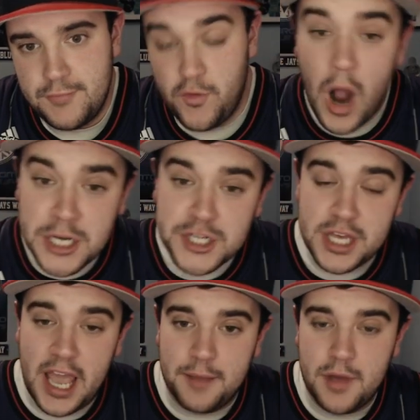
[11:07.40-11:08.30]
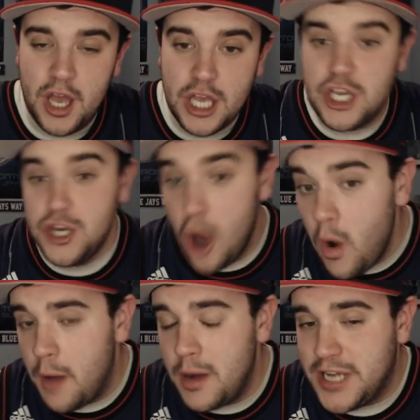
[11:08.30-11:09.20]
If you watch the game, you know
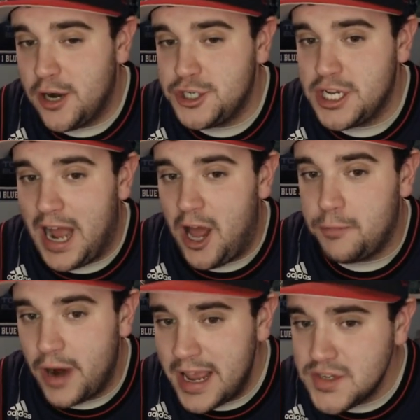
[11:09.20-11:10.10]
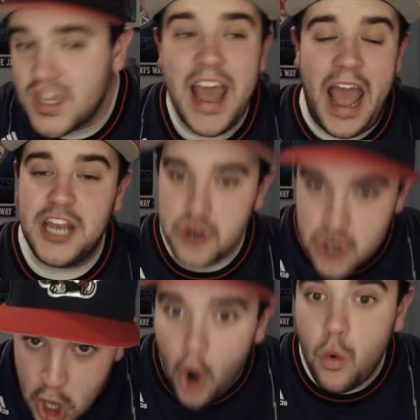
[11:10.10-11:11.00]
how much energy Kyle brings and you
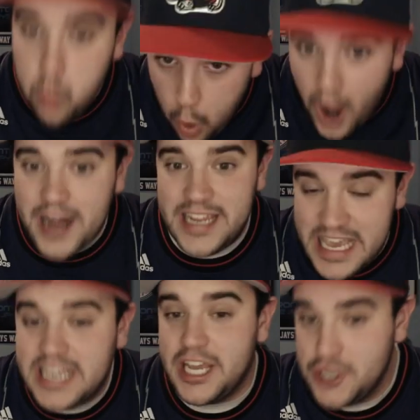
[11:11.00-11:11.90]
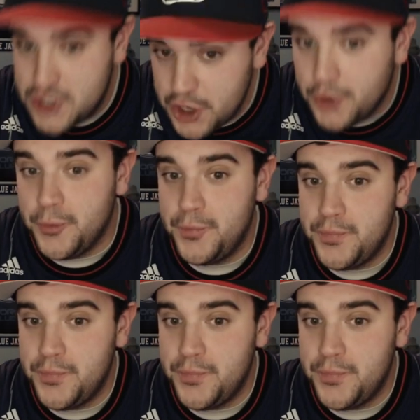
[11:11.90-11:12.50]
know what he can do.